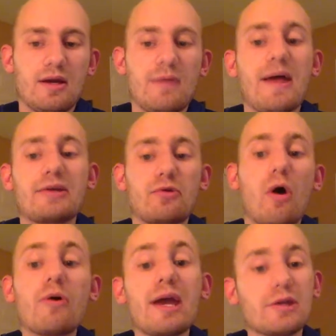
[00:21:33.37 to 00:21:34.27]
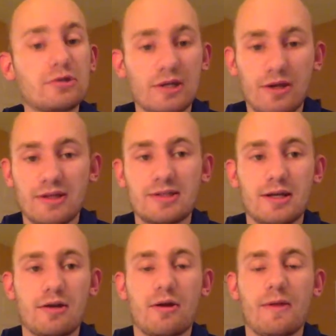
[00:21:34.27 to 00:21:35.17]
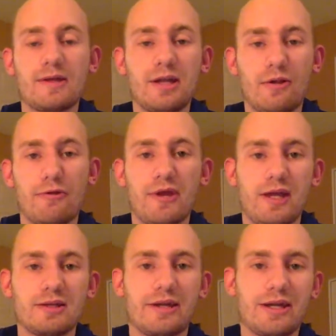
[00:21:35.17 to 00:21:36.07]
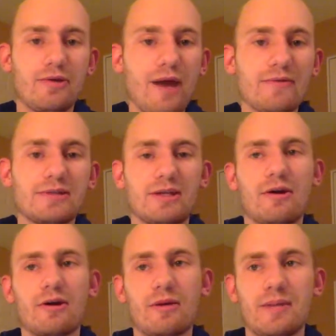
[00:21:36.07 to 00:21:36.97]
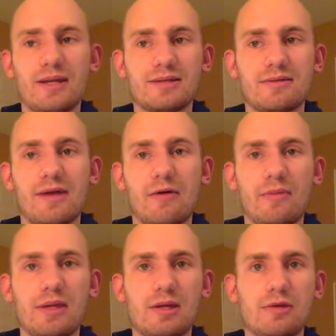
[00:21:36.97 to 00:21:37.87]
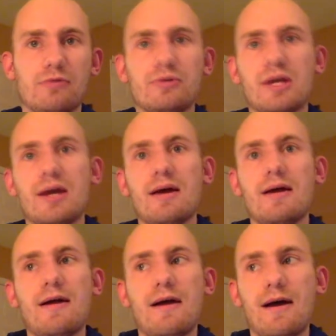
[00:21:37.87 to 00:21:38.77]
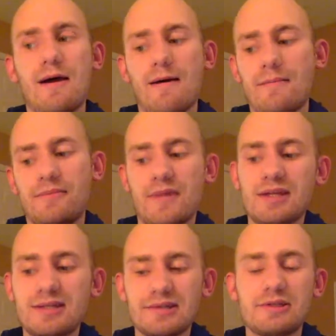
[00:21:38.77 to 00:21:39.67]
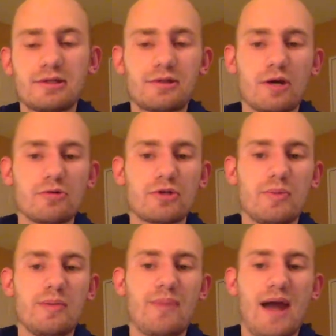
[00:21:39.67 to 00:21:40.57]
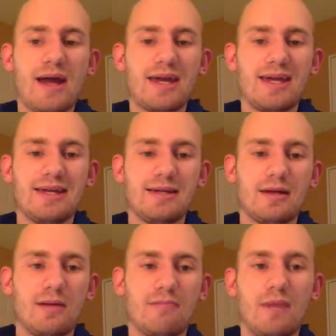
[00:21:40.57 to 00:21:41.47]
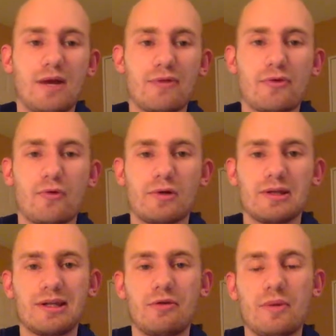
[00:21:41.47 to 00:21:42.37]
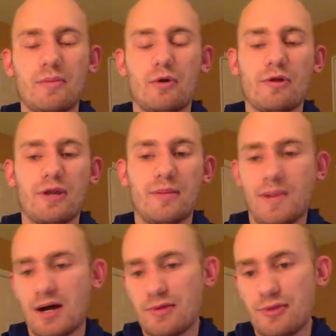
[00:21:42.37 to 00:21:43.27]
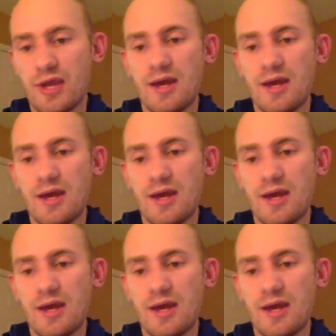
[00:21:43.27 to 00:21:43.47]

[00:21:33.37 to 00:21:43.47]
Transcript: That's true. Oh yeah, you said you had Syndergaard. That's the other thing is like you have Syndergaard coming in, so that would be huge. It said Cisco should be back in a month or a little bit more than a month.